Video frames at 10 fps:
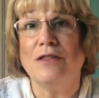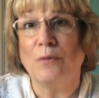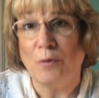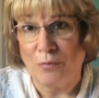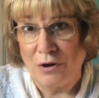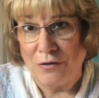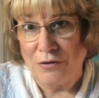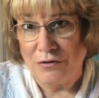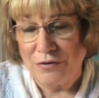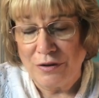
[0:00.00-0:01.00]
They were
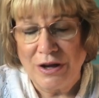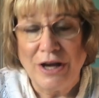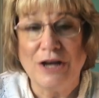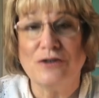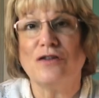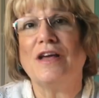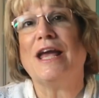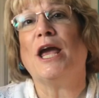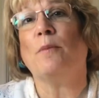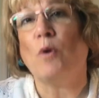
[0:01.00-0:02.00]
brothers. So they
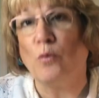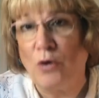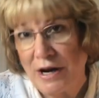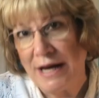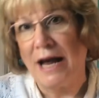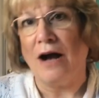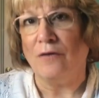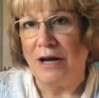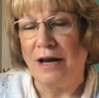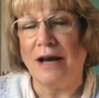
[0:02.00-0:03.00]
came running out,
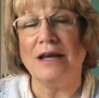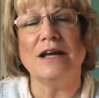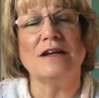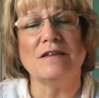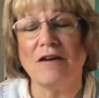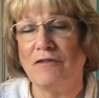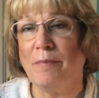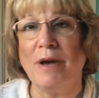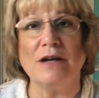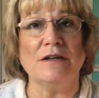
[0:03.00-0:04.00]
and you just have to
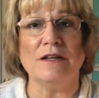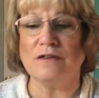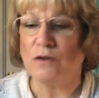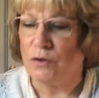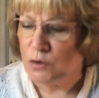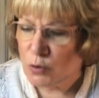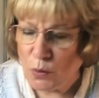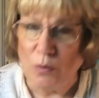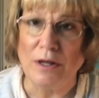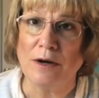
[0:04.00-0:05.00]
imagine these
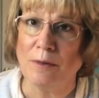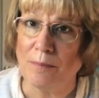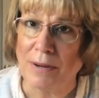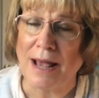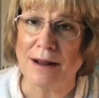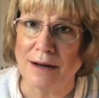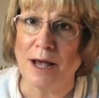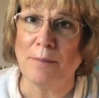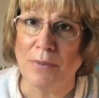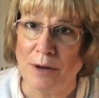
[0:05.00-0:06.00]
2 little black
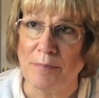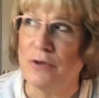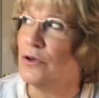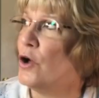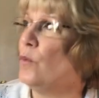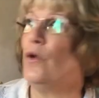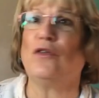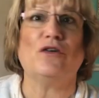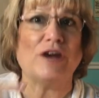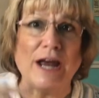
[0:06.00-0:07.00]
lab puppies with
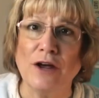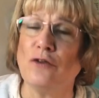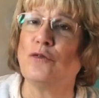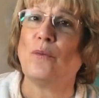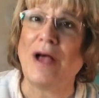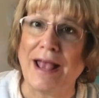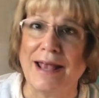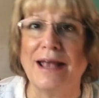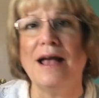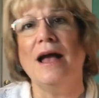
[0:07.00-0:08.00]
their tails
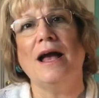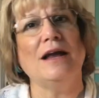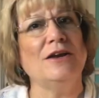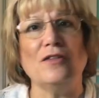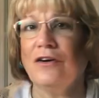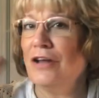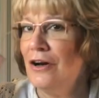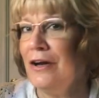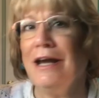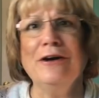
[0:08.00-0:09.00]
wagging and their
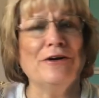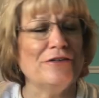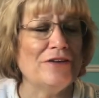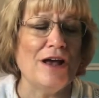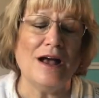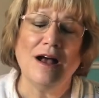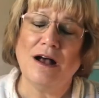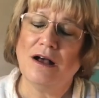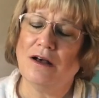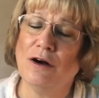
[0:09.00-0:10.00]
little ears.
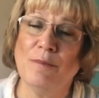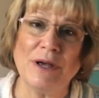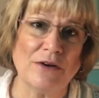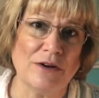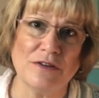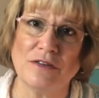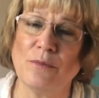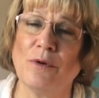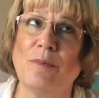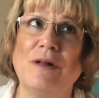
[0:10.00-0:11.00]
Oh my goodness, they
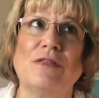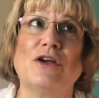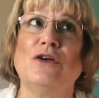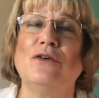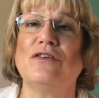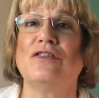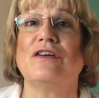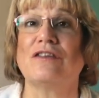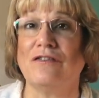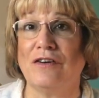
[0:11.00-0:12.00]
were about the cutest
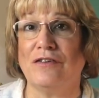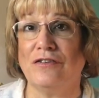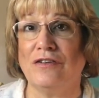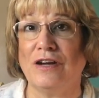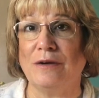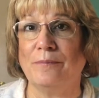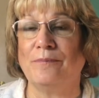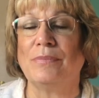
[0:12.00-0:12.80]
things I've ever seen.